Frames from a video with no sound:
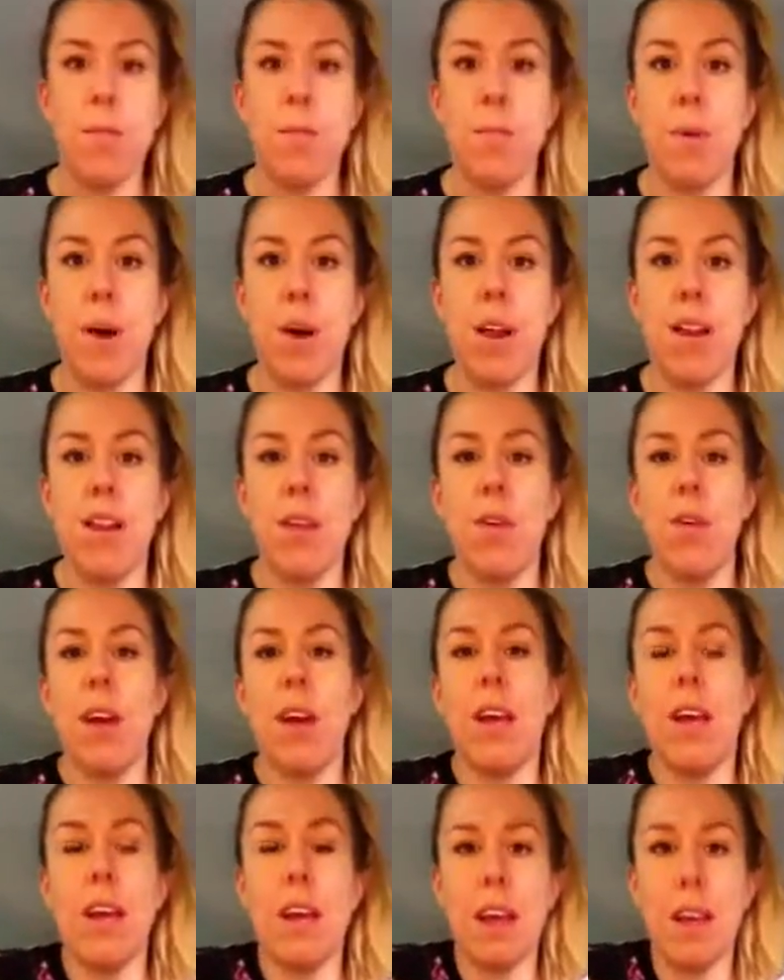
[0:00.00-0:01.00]
but until I
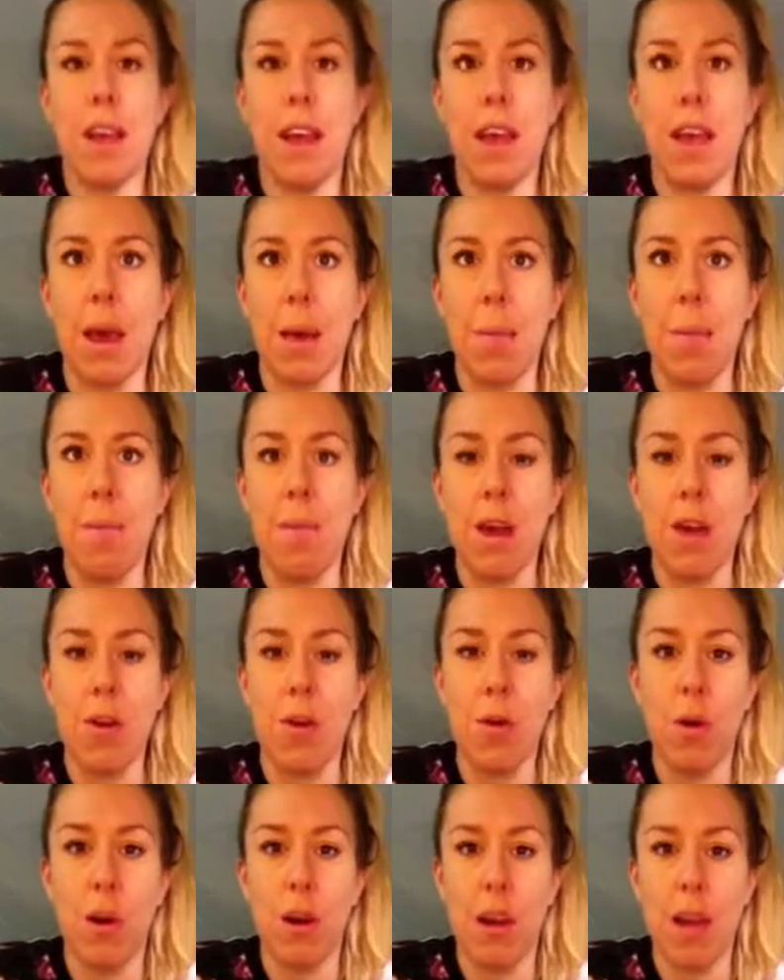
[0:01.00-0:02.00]
get like a better
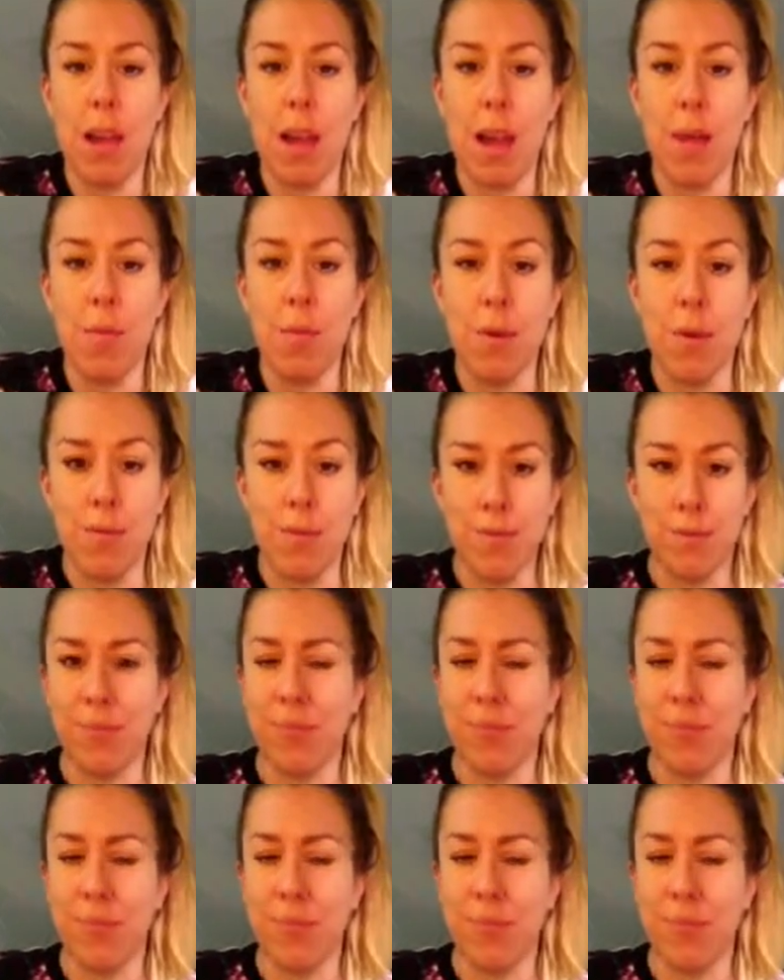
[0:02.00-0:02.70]
quality camera,